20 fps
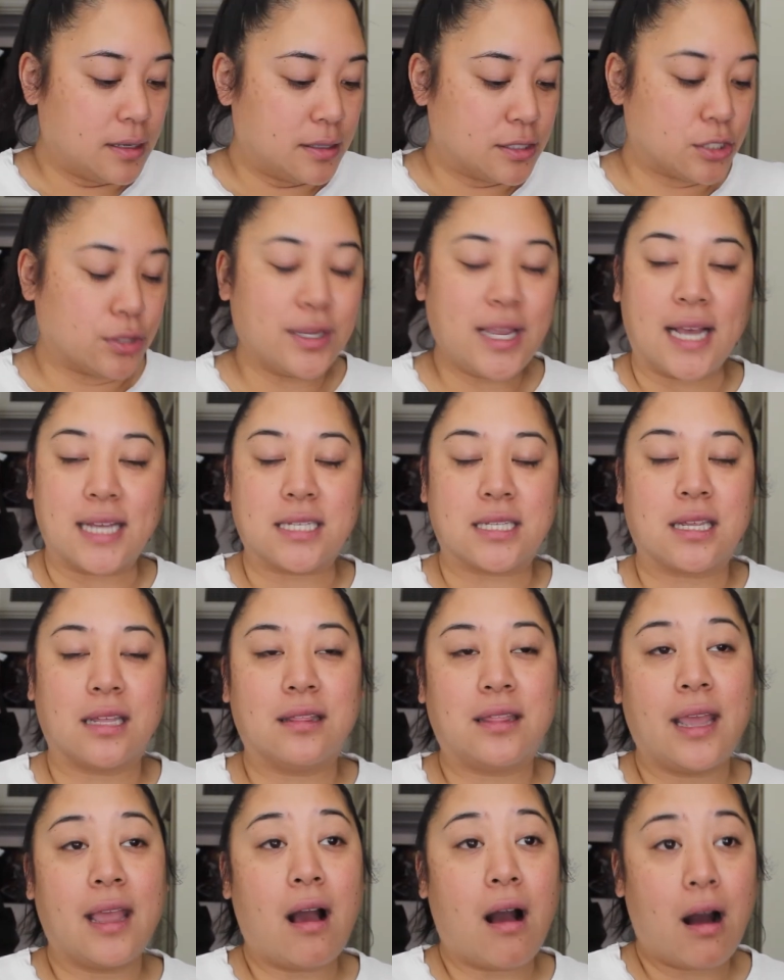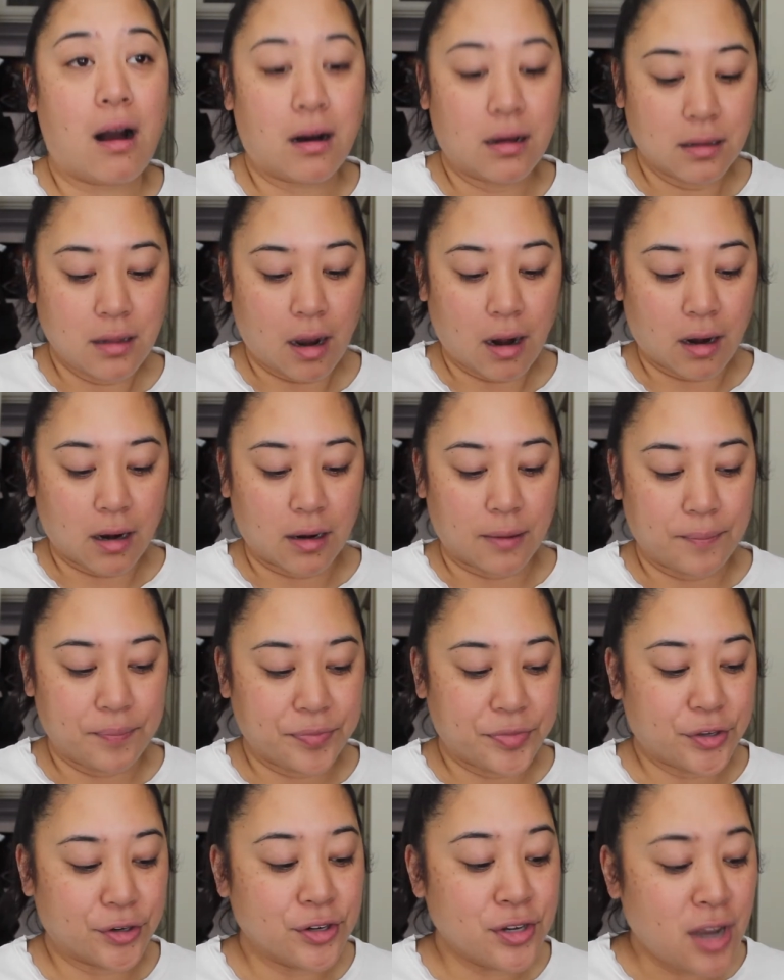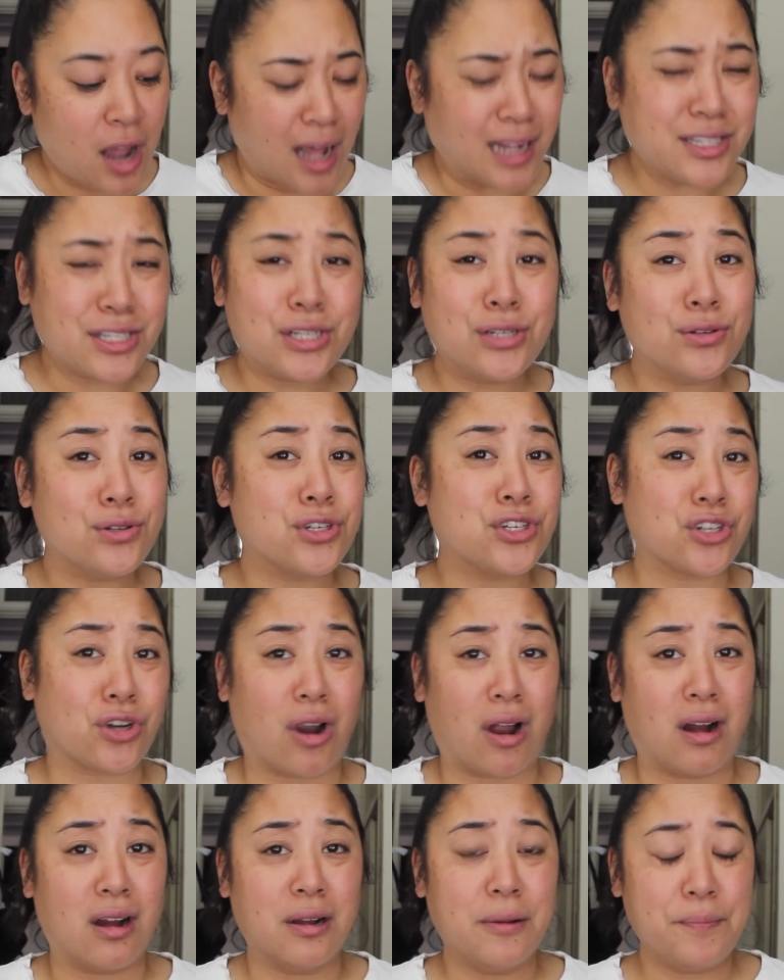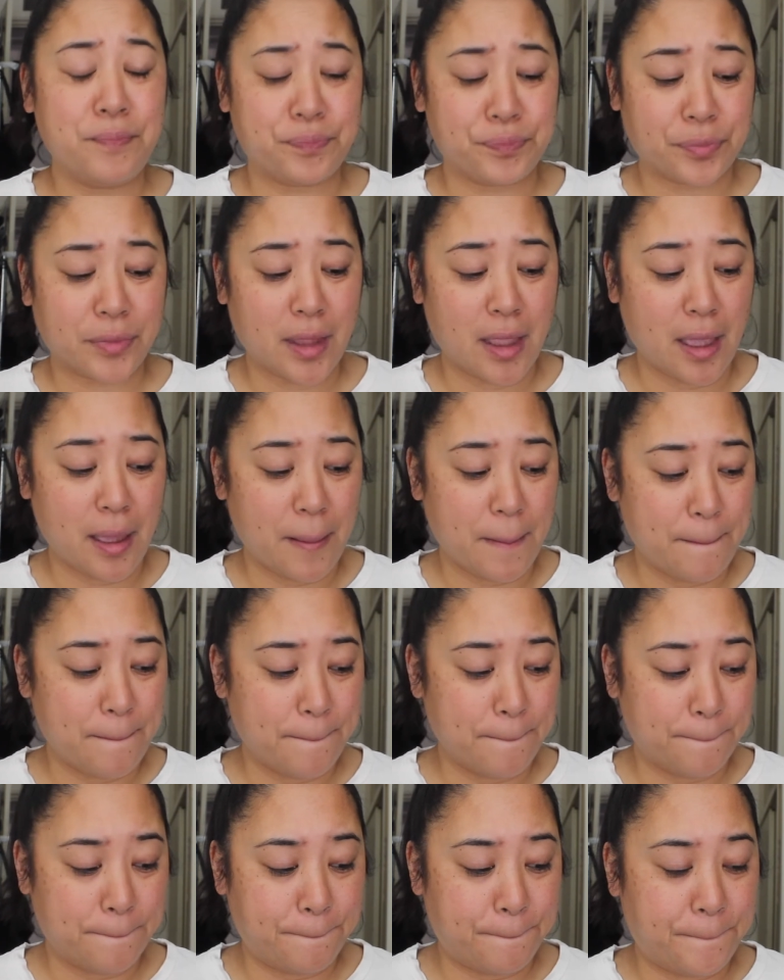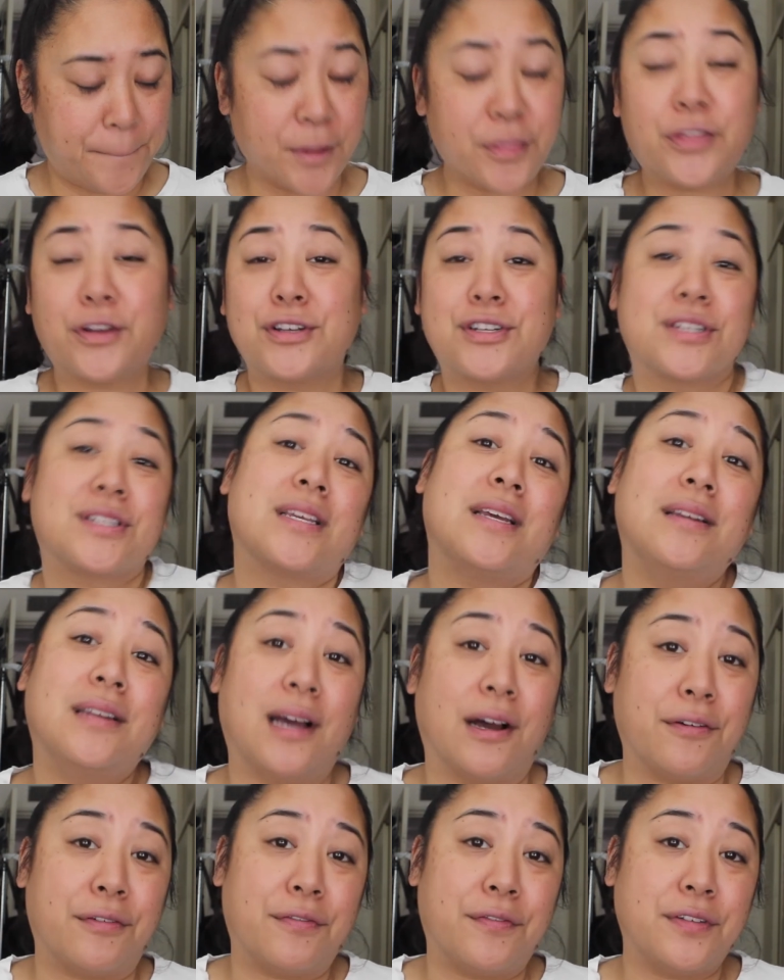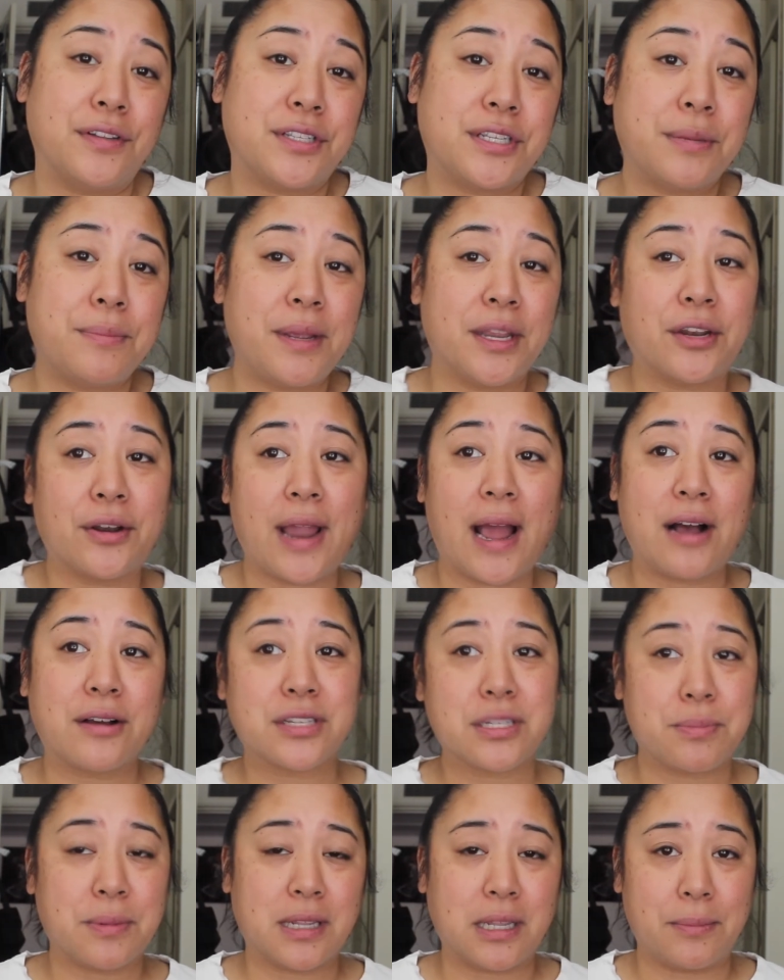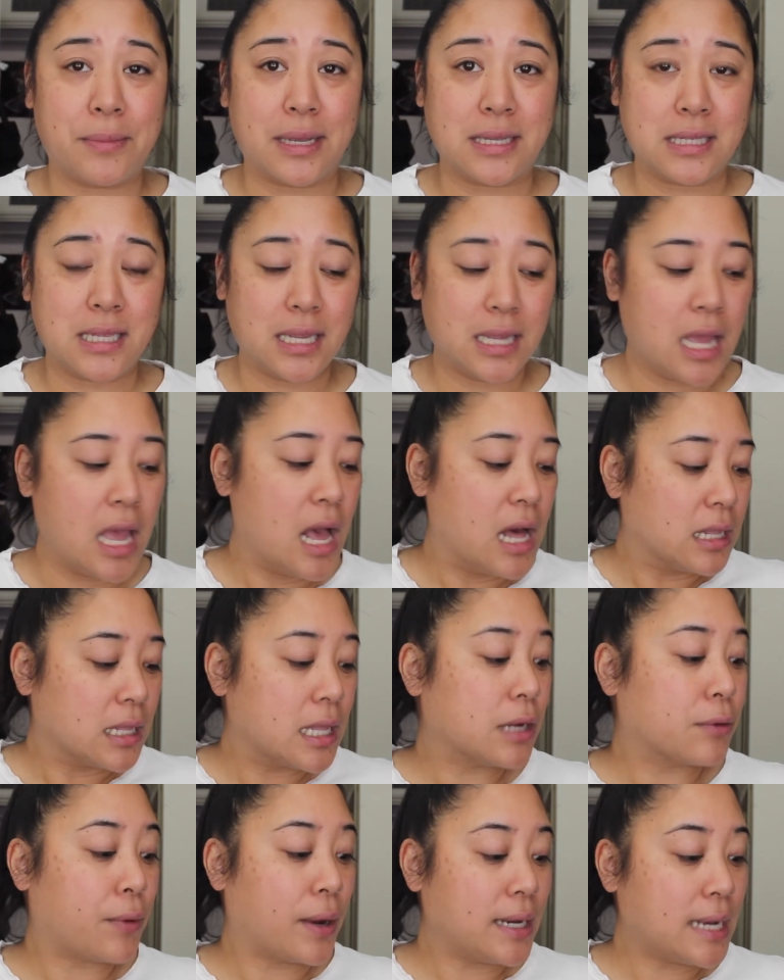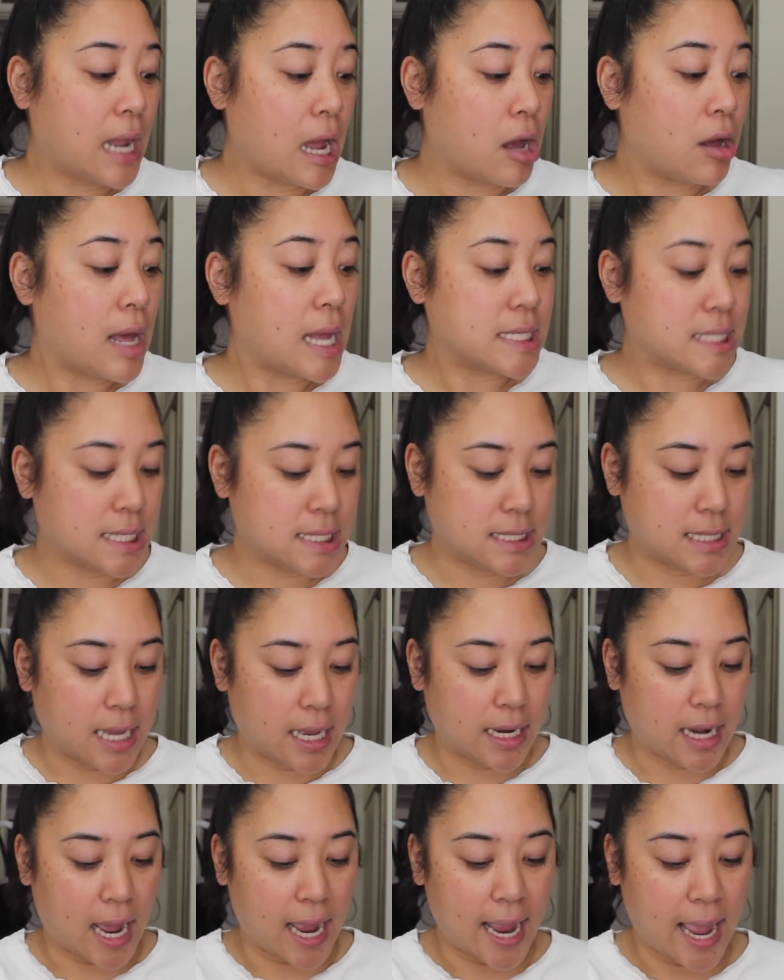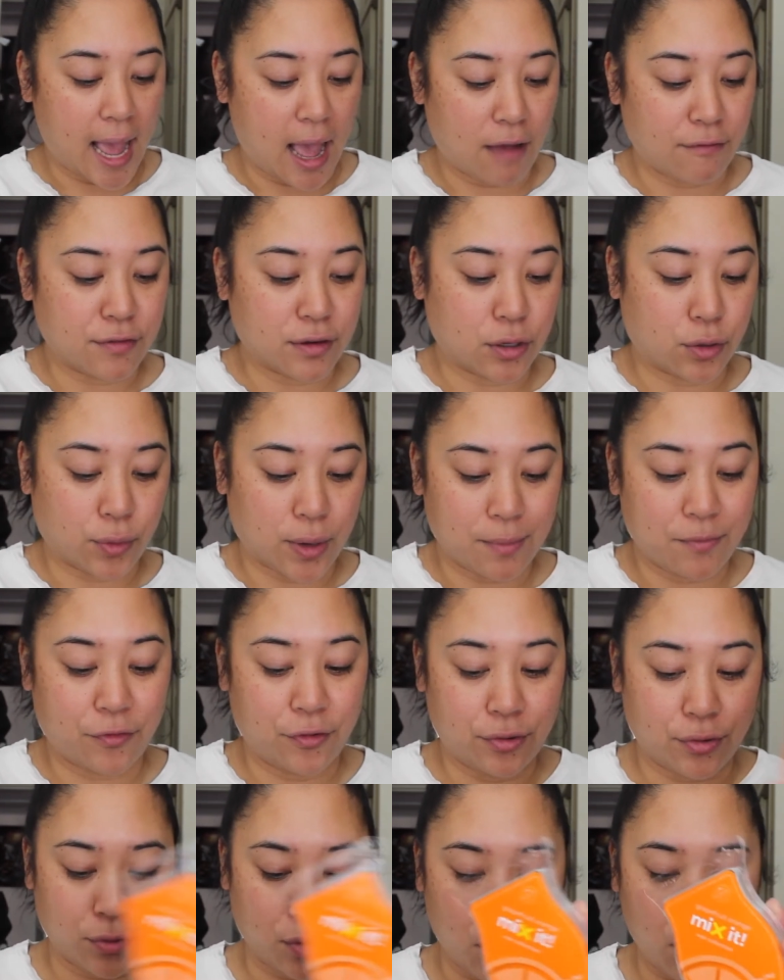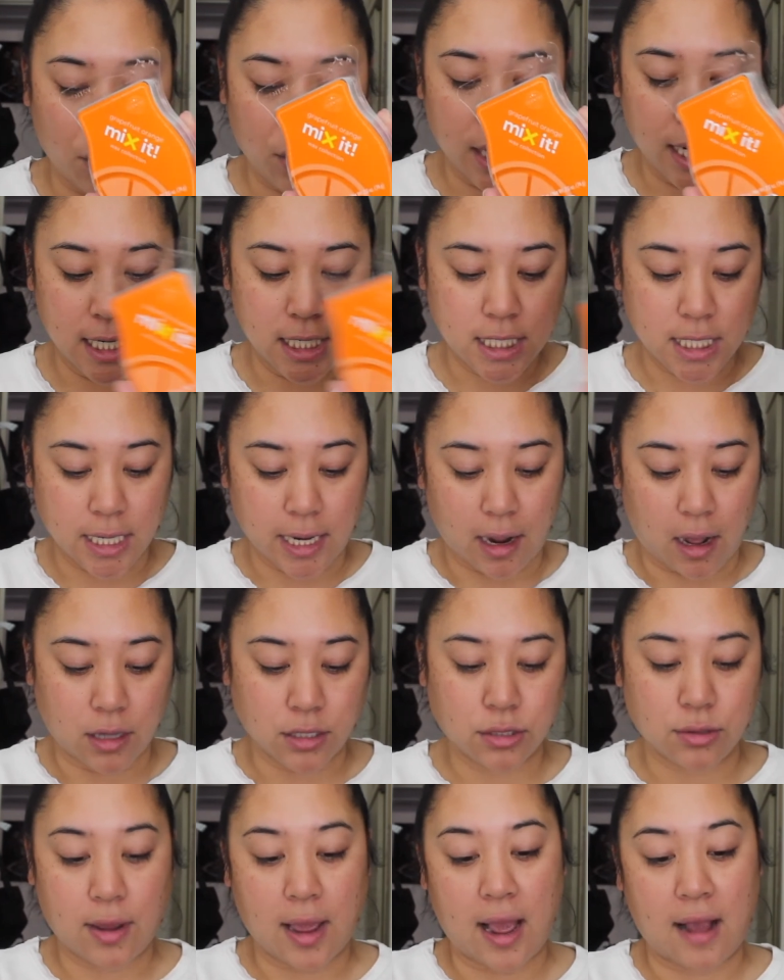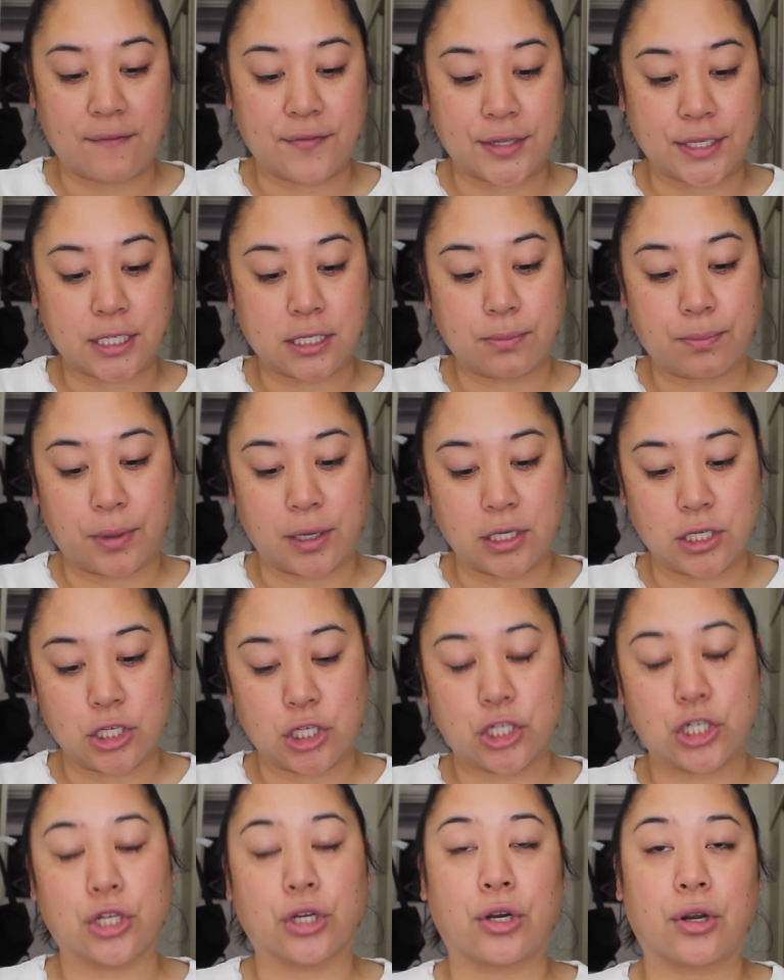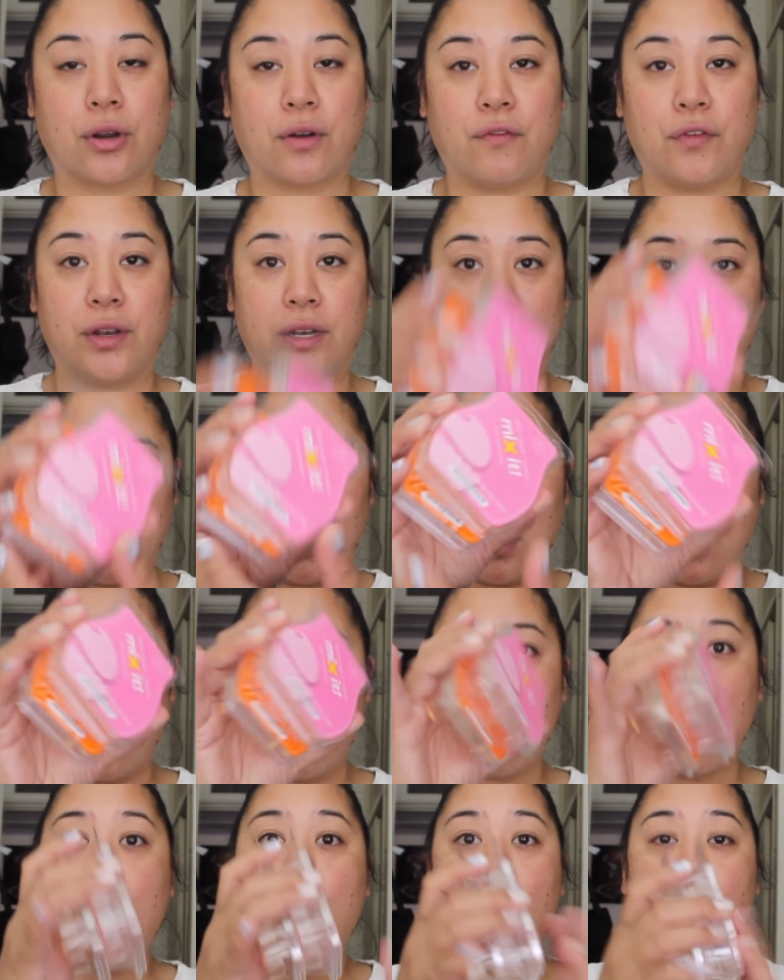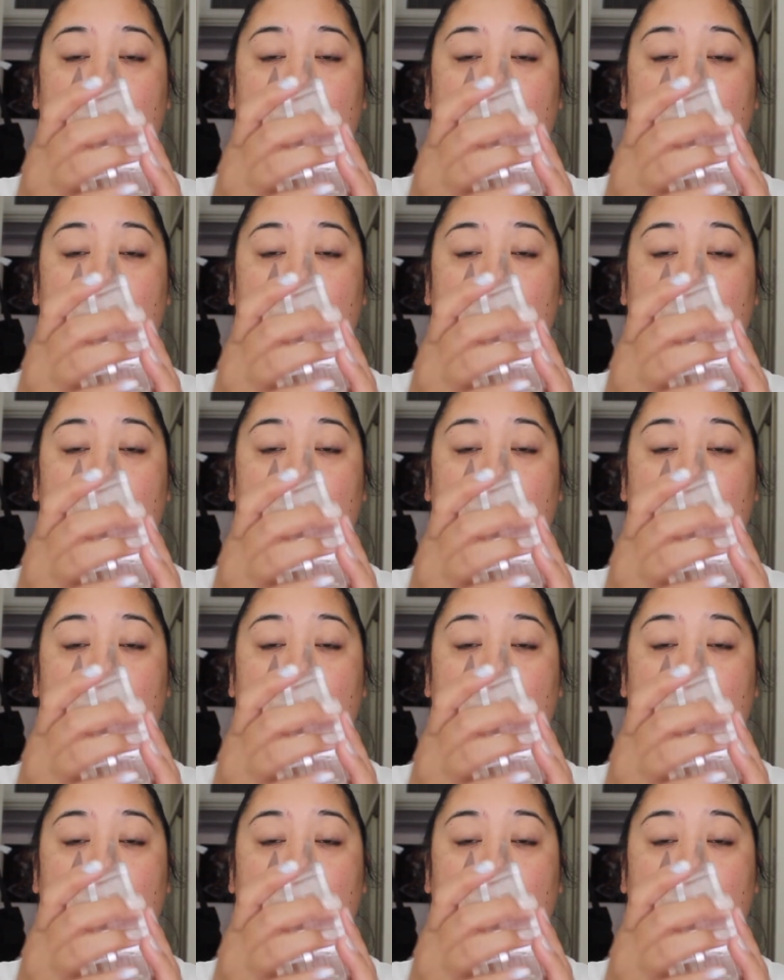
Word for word: So yes, they all are, they're not too strong, but they're just enough to make your house smell amazing. Like right now, as I said, I have a grapefruit and orange, and I also have the spun sugar vanilla.